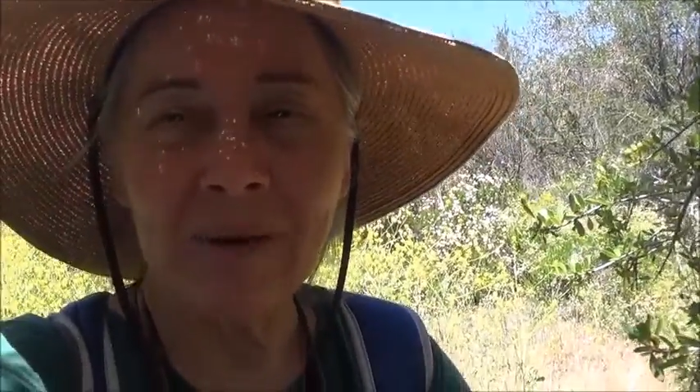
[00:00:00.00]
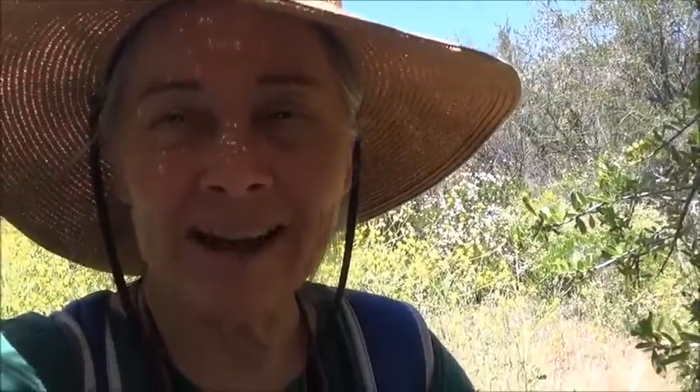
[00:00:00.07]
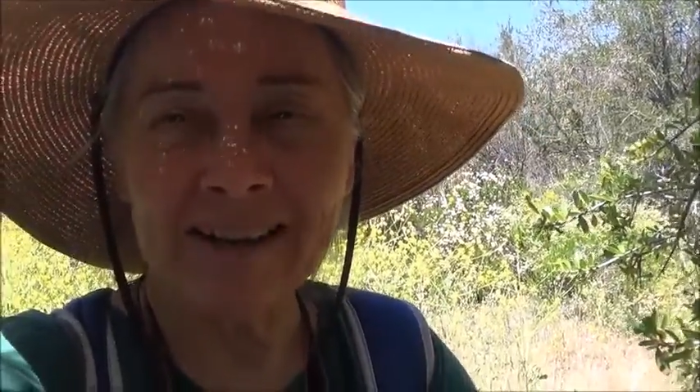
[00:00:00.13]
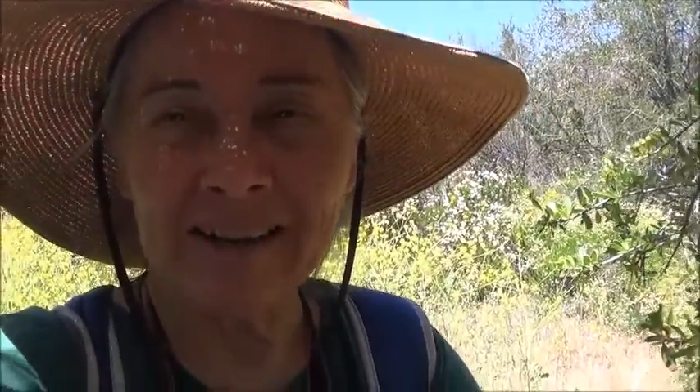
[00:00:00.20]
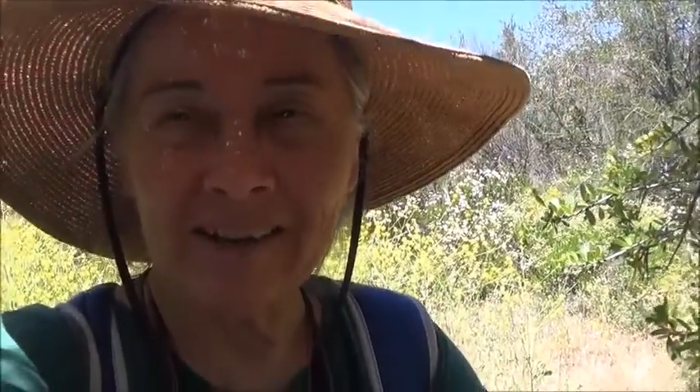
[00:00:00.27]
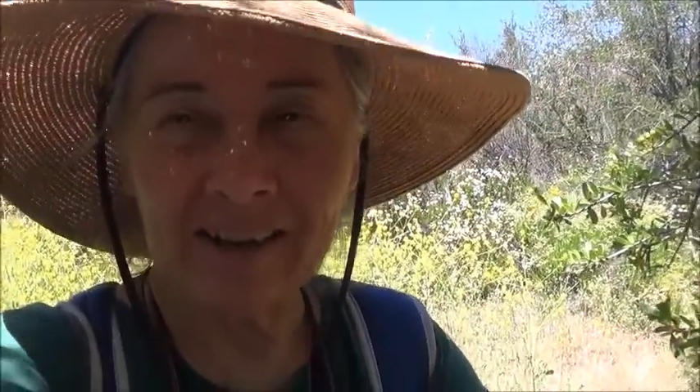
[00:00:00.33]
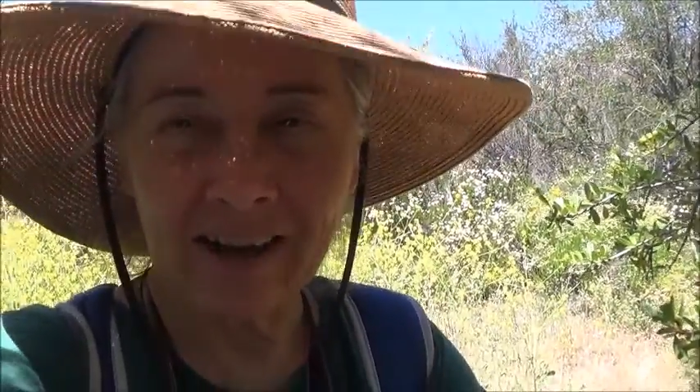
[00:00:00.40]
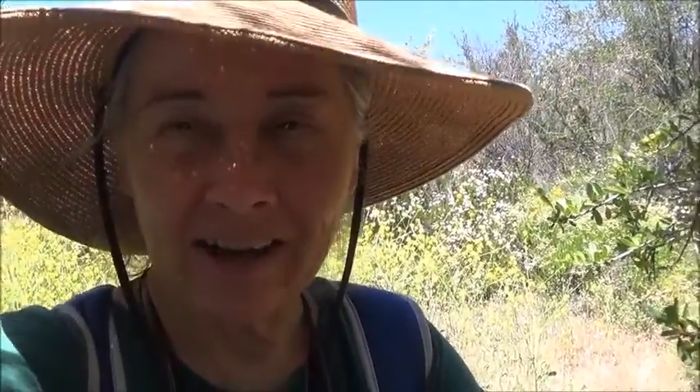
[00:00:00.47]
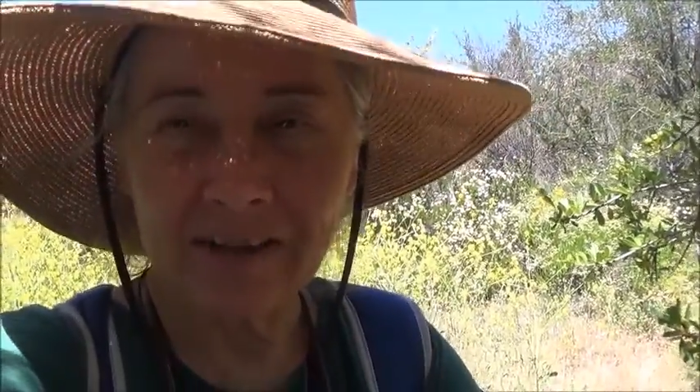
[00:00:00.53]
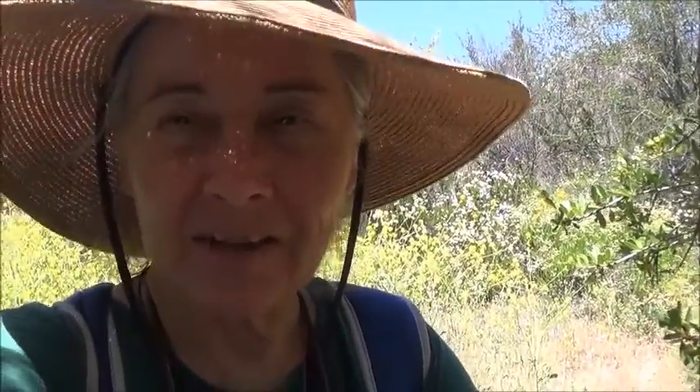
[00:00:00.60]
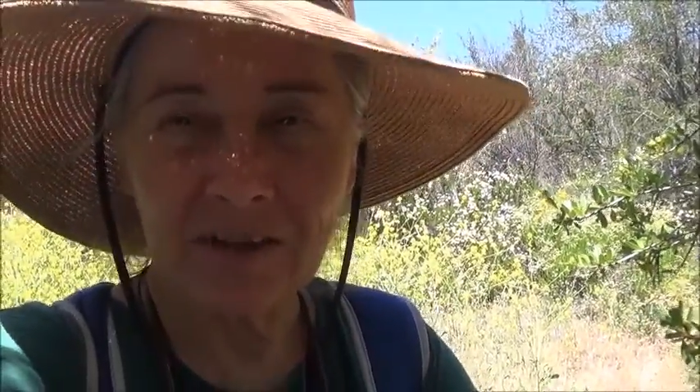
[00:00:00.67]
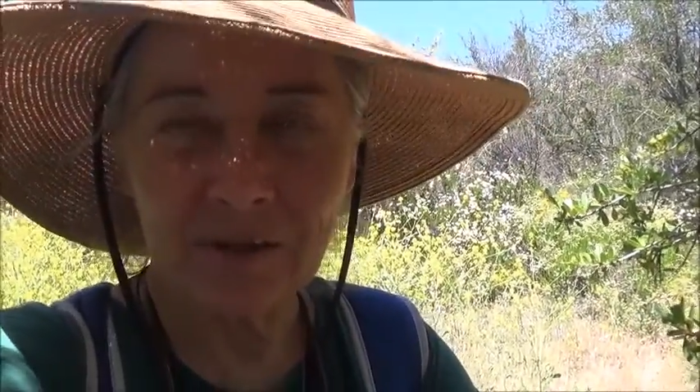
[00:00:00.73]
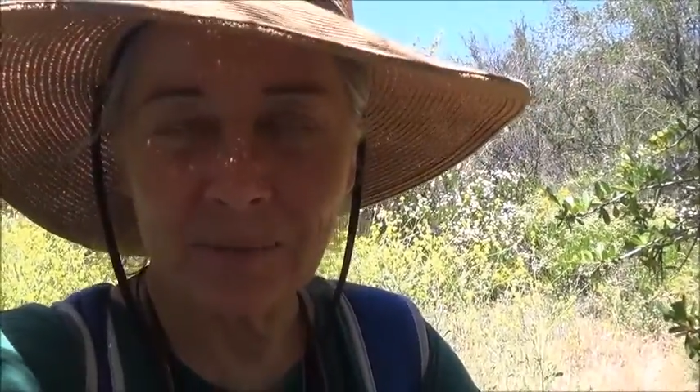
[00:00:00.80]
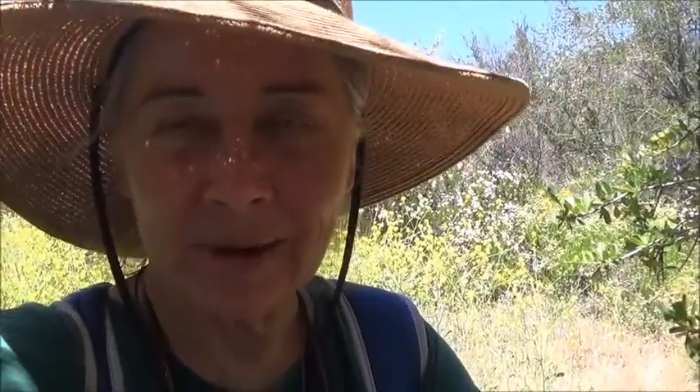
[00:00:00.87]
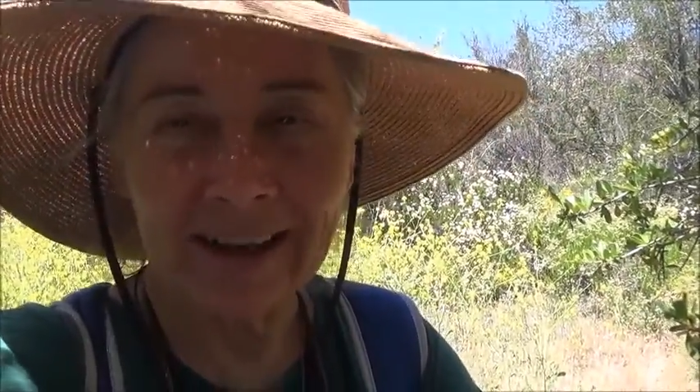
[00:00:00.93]
mind and the
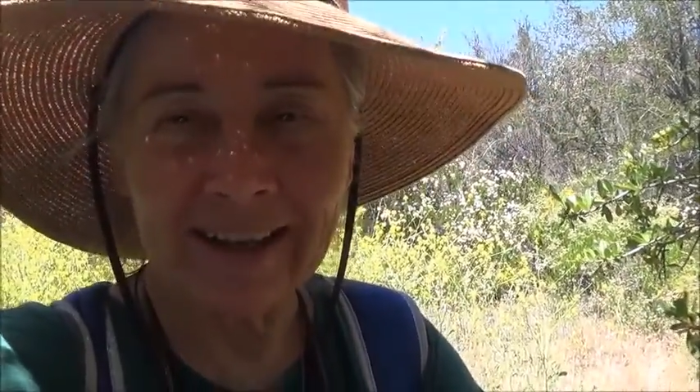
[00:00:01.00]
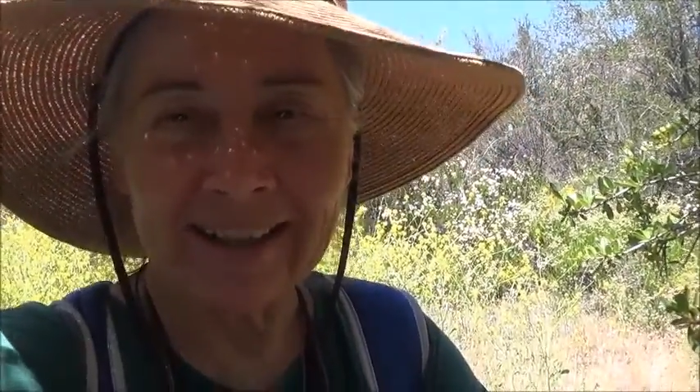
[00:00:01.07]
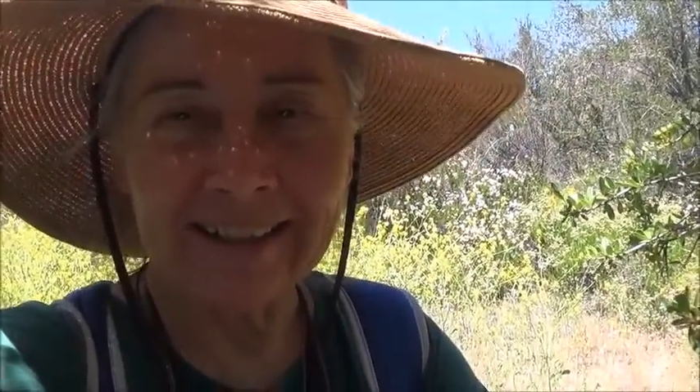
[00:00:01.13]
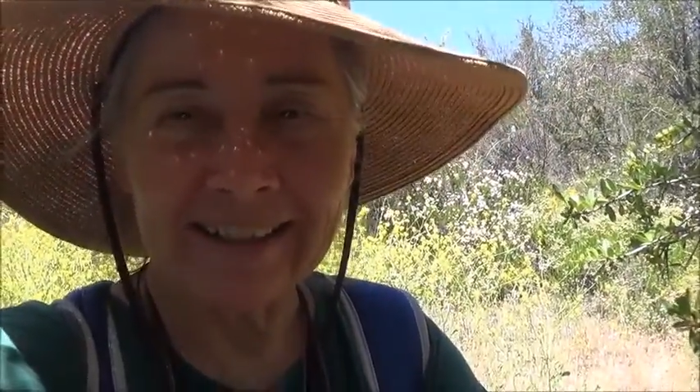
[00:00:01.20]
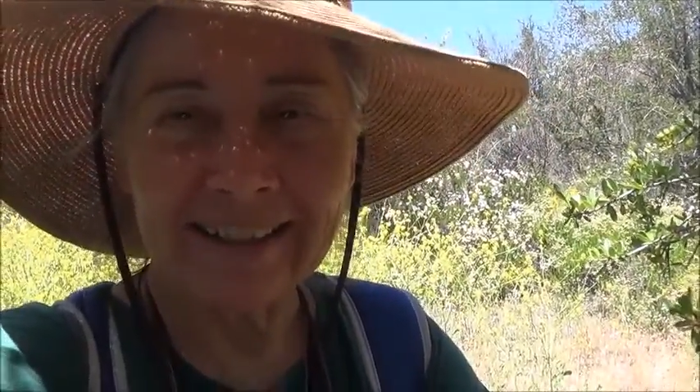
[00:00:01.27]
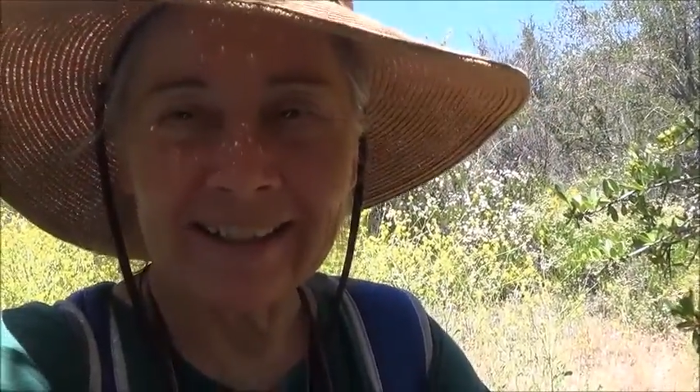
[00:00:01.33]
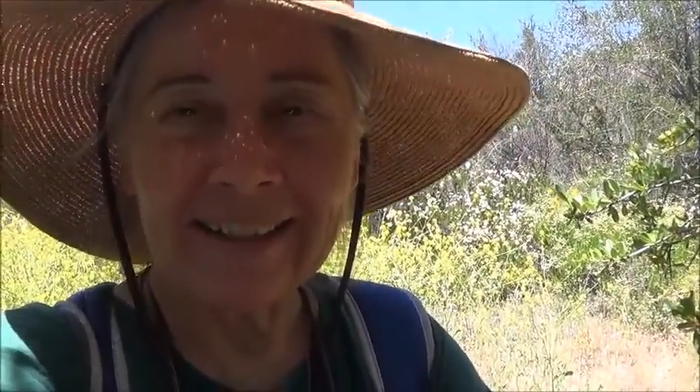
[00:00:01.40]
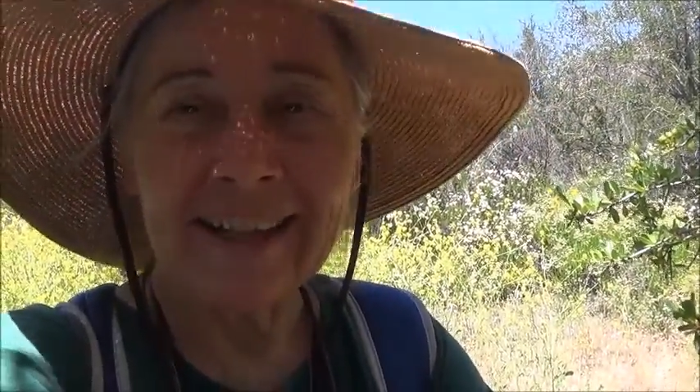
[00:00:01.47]
conscious mind